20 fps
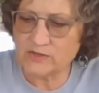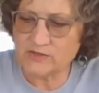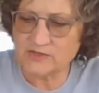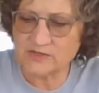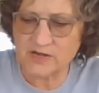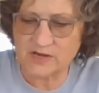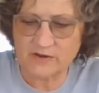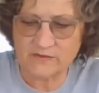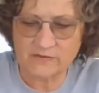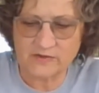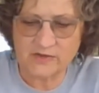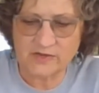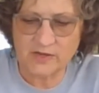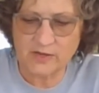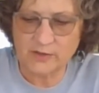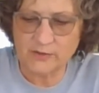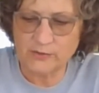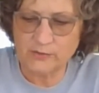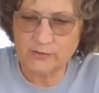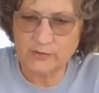it's kind of a
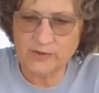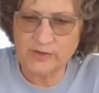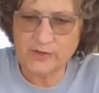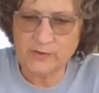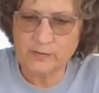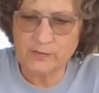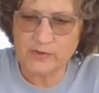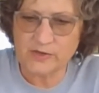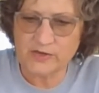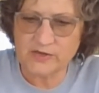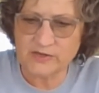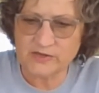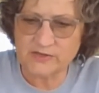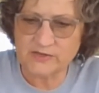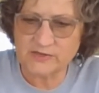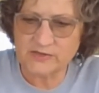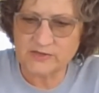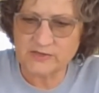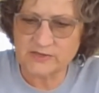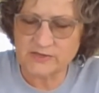yellow green
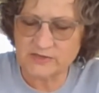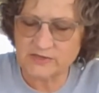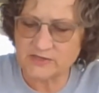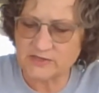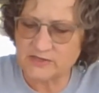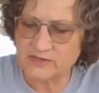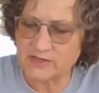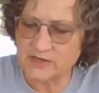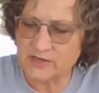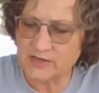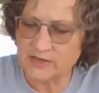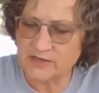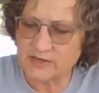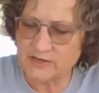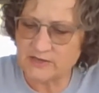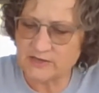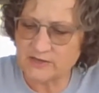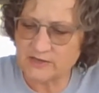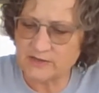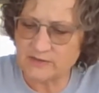because it's not,
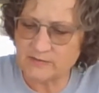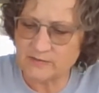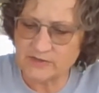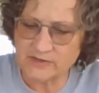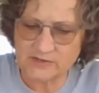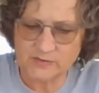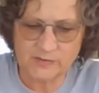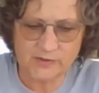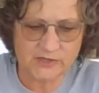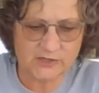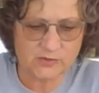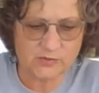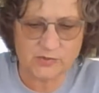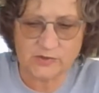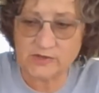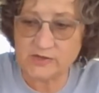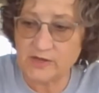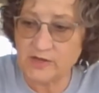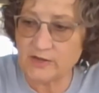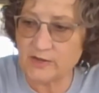it's mixed
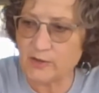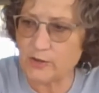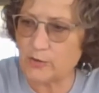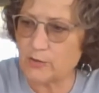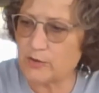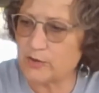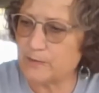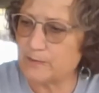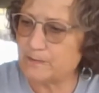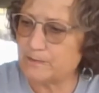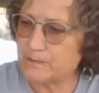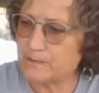with the egg yolk.